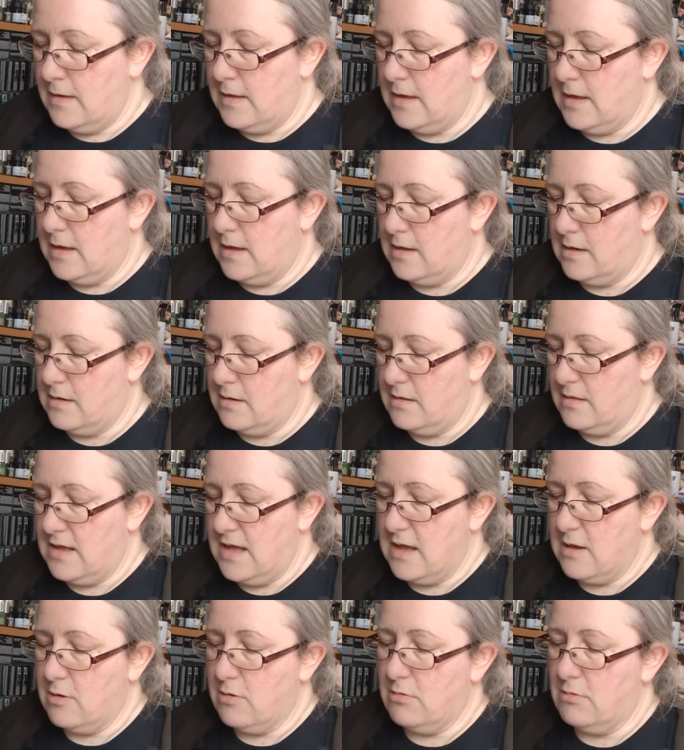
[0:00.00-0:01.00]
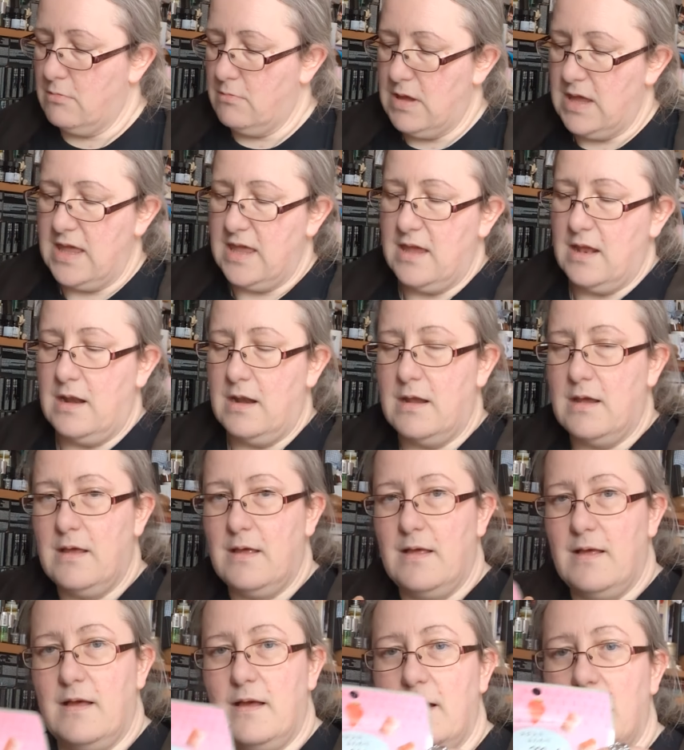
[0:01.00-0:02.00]
And they come in
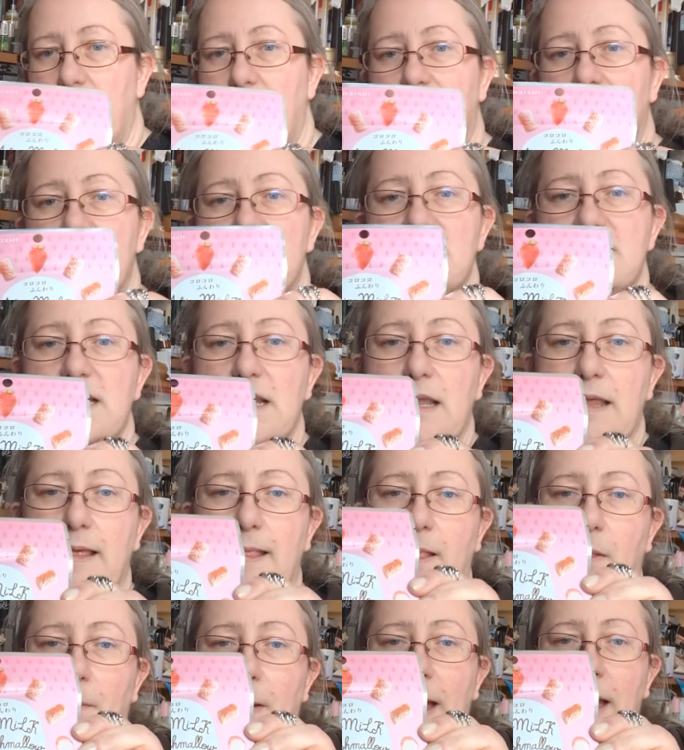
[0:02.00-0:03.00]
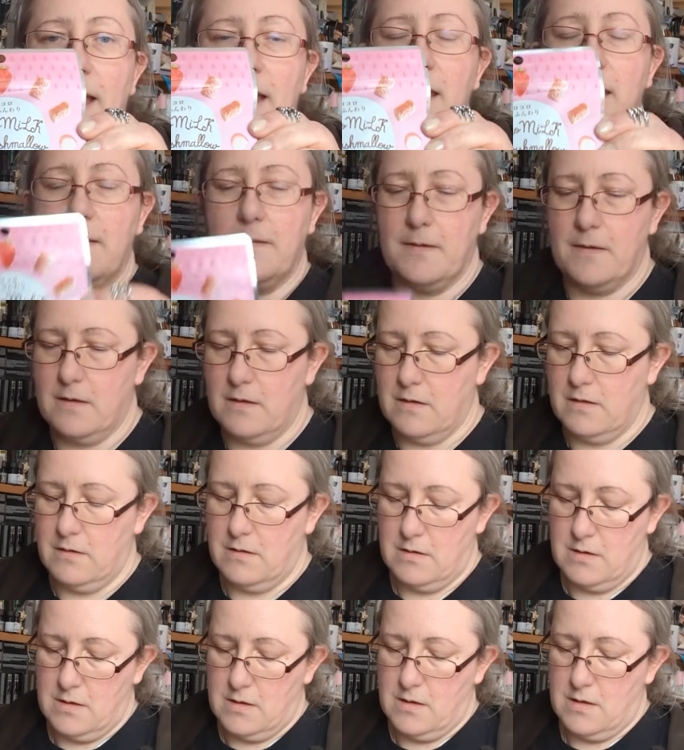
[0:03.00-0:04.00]
uh, this little bag.
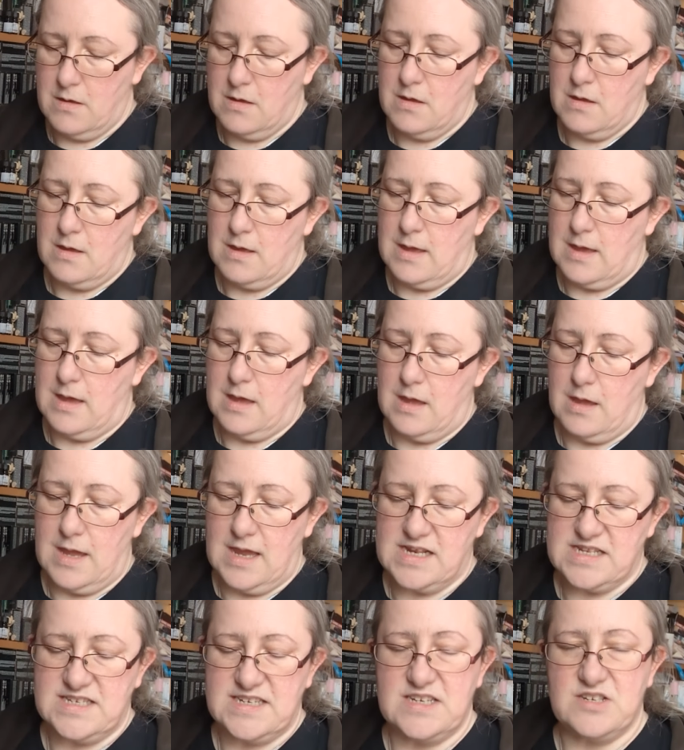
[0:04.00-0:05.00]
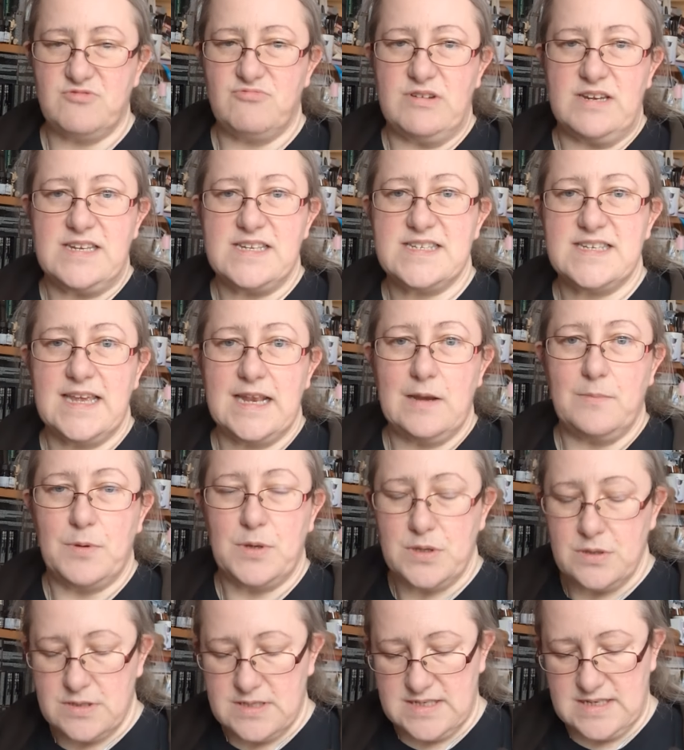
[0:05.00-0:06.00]
Uh, it is
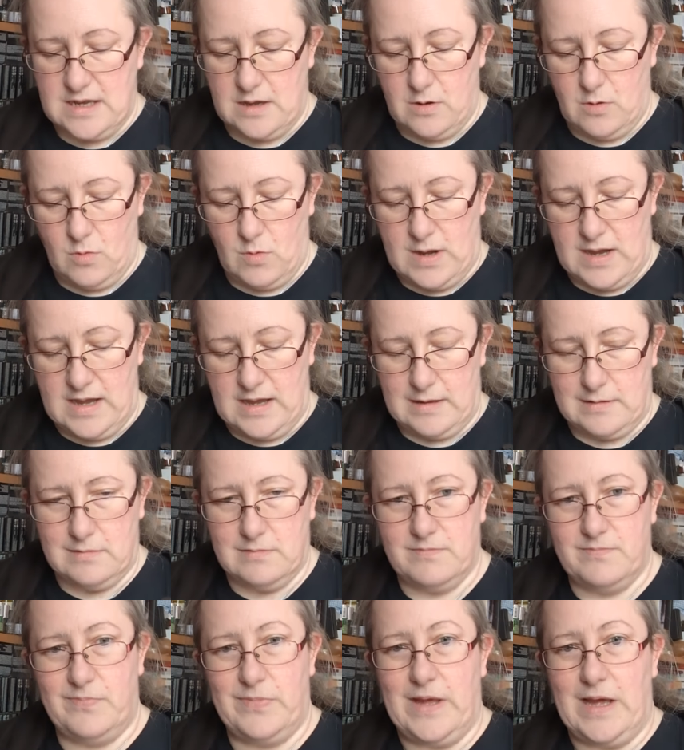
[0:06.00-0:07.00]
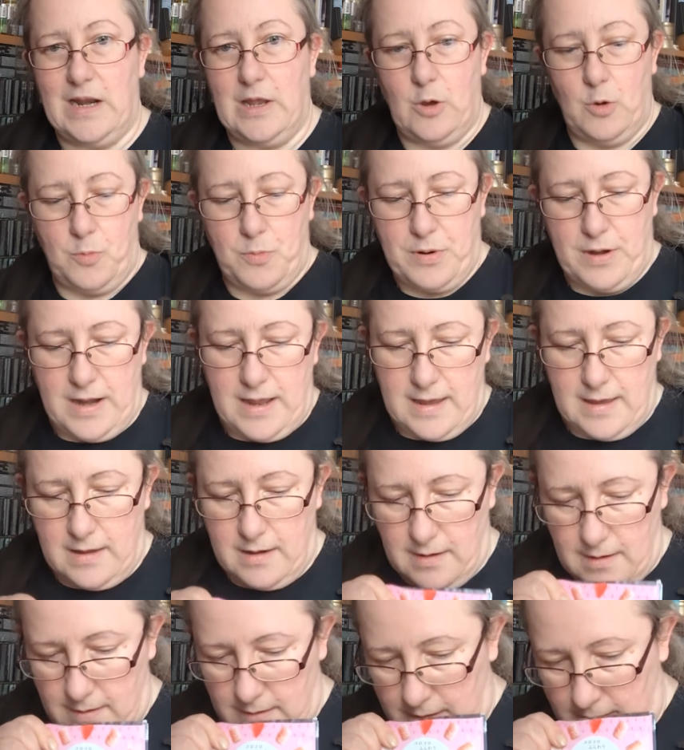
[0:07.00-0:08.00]
resealable, so I'll, I'll open it
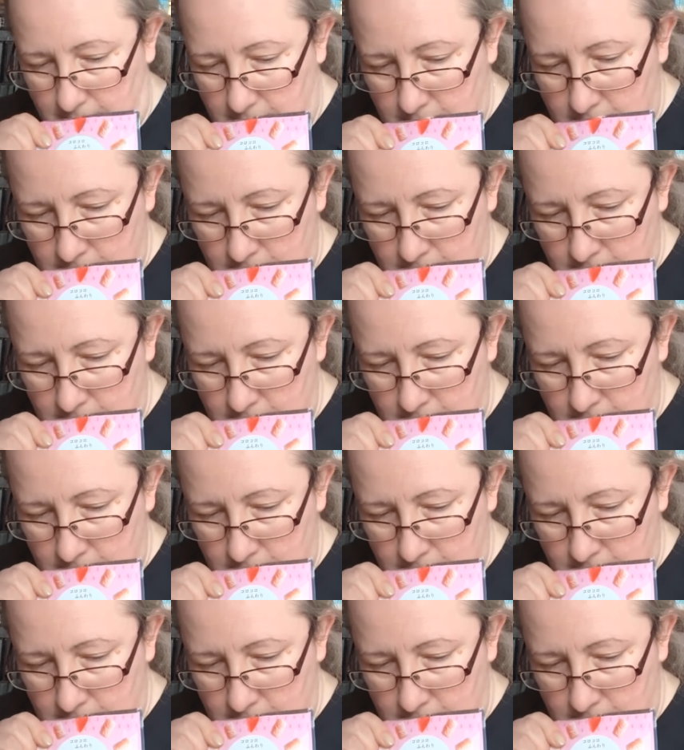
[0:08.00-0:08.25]
and uh,